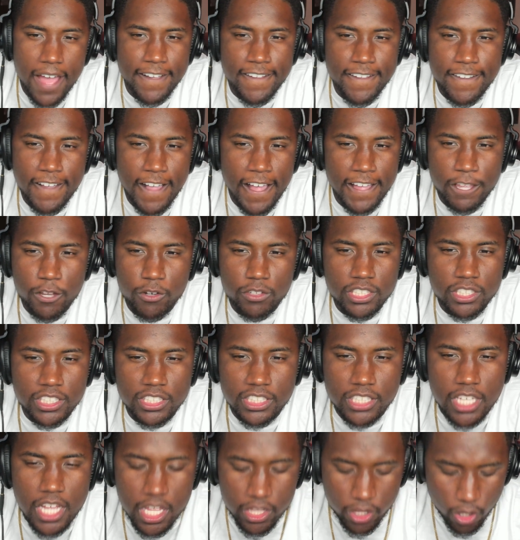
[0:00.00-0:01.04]
And, like you're
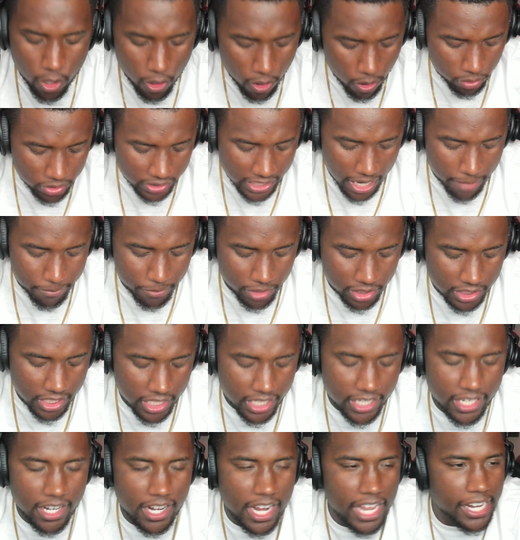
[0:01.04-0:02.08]
just the whole time you're
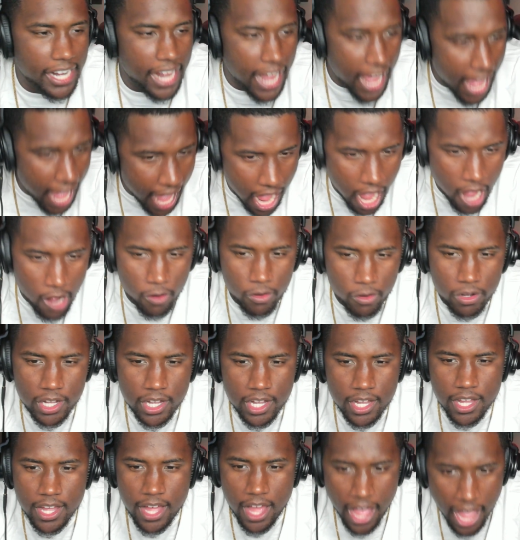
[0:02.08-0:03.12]
sitting there like how,
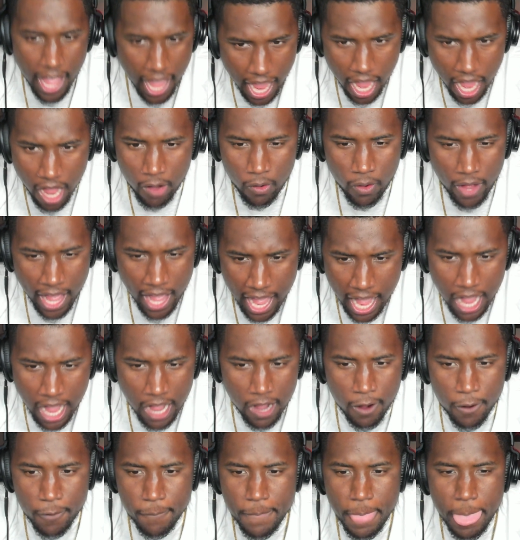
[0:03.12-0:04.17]
how,
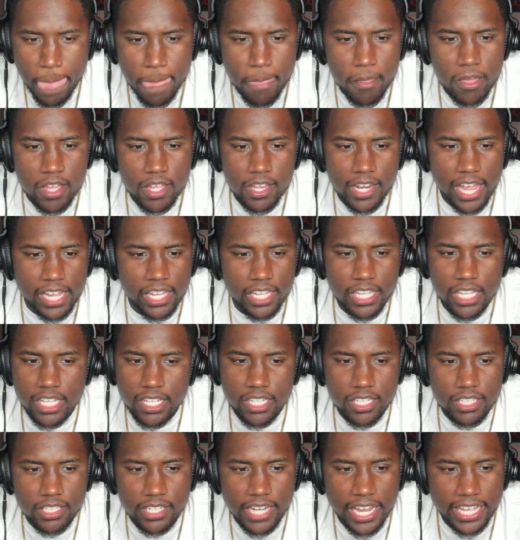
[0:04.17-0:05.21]
how. Like
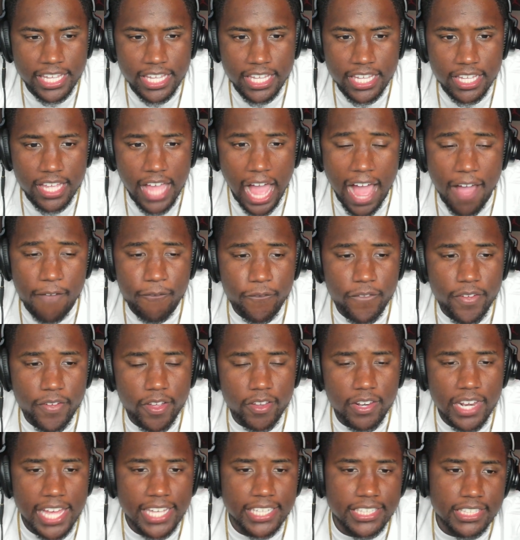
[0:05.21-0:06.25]
he, like I
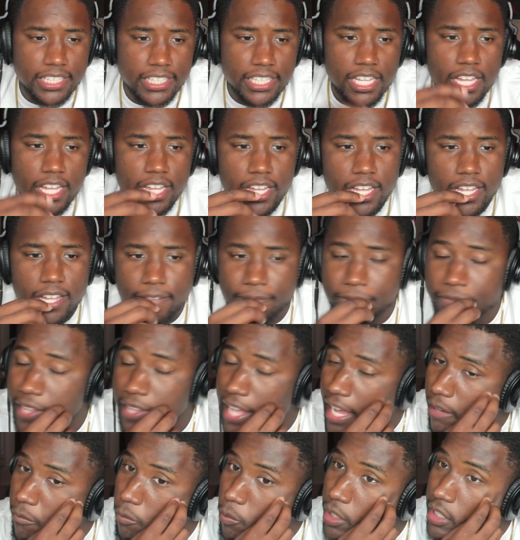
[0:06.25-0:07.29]
felt like,
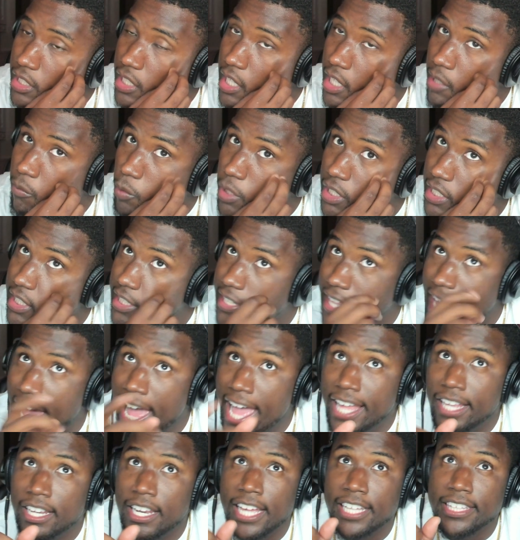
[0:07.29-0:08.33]
like with uh, with
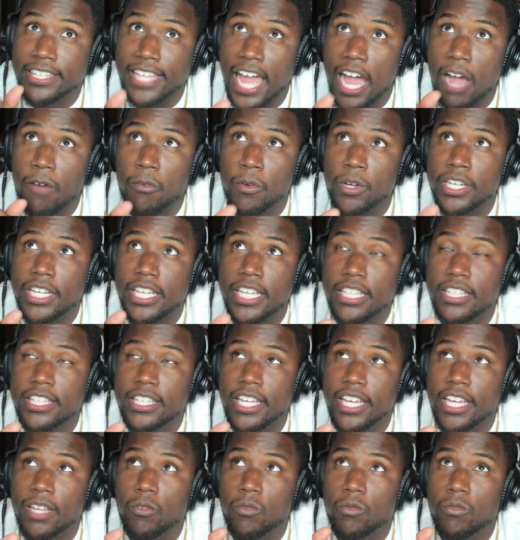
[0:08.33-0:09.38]
that, like that one he
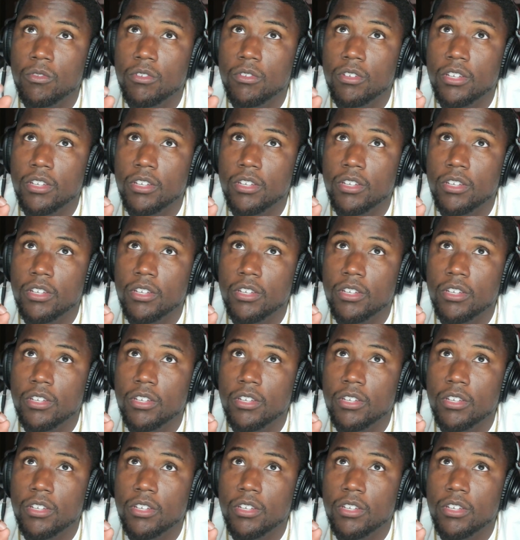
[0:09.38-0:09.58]
did.